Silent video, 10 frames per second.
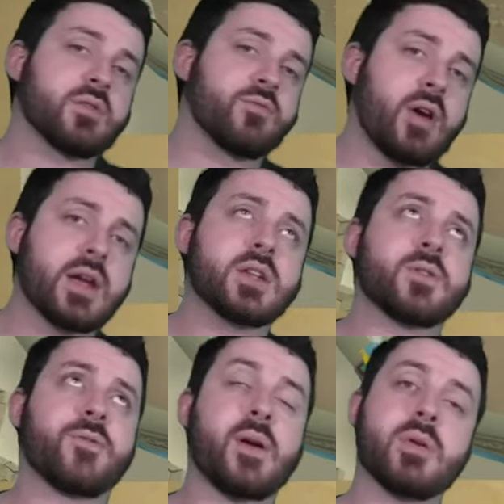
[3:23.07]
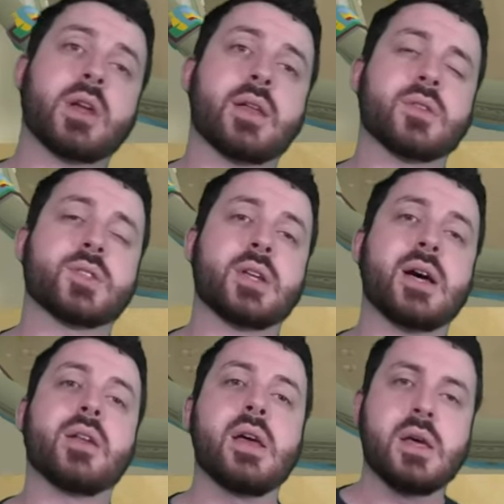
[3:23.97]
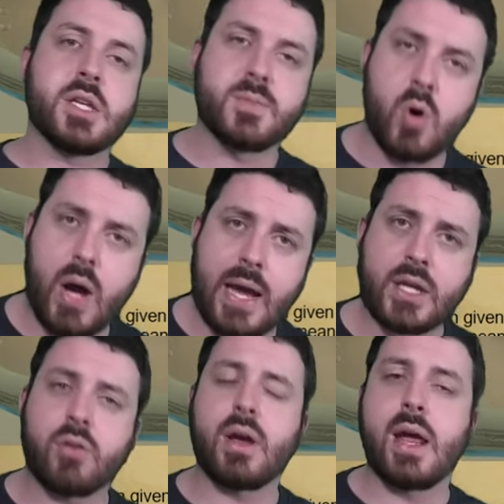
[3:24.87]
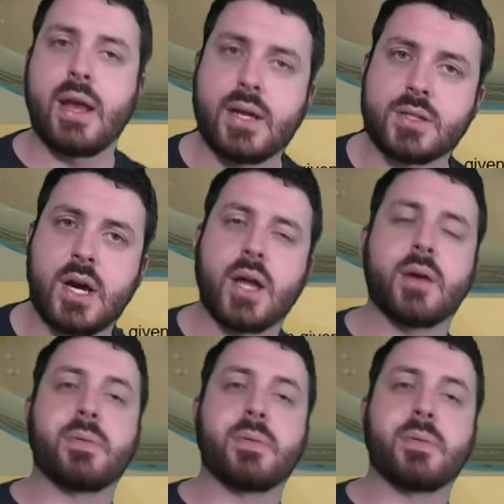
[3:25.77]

the range Fremenic at the start is more accurate and hits harder,